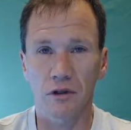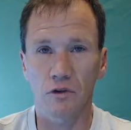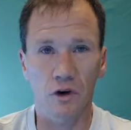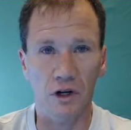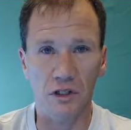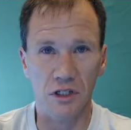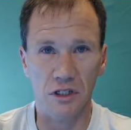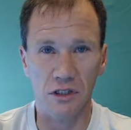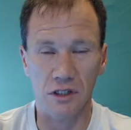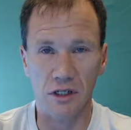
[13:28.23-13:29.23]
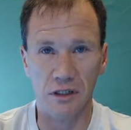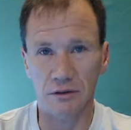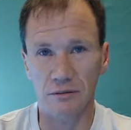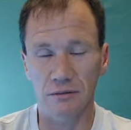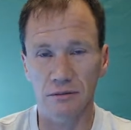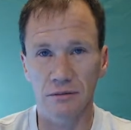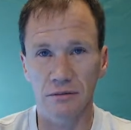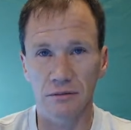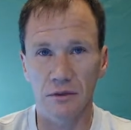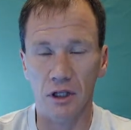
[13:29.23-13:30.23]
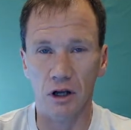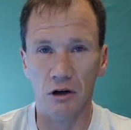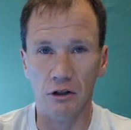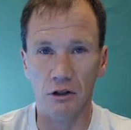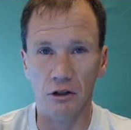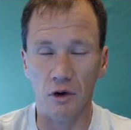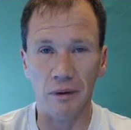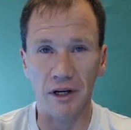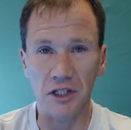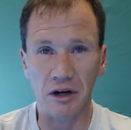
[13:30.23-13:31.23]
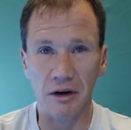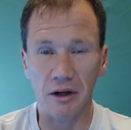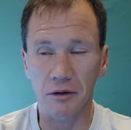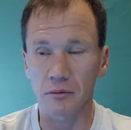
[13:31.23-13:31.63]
furnaces in the Colorado Front Range area.